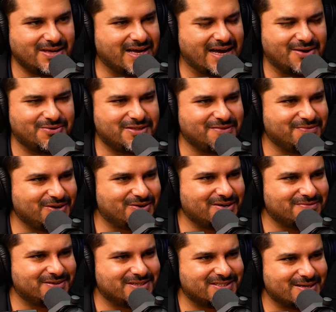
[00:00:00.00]
I don't think we could
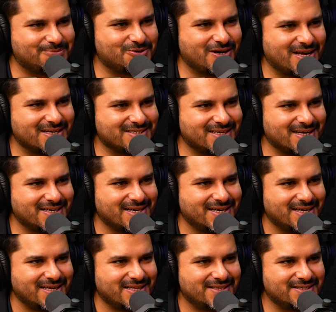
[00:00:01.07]
have conceptualized that
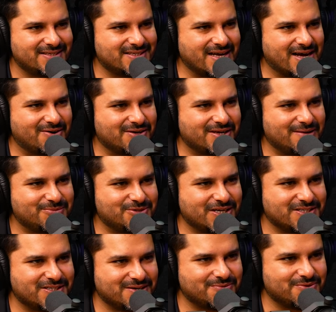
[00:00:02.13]
this is how game
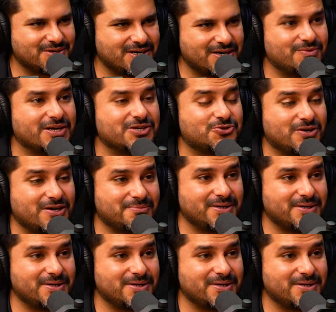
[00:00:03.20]
changing it would eventually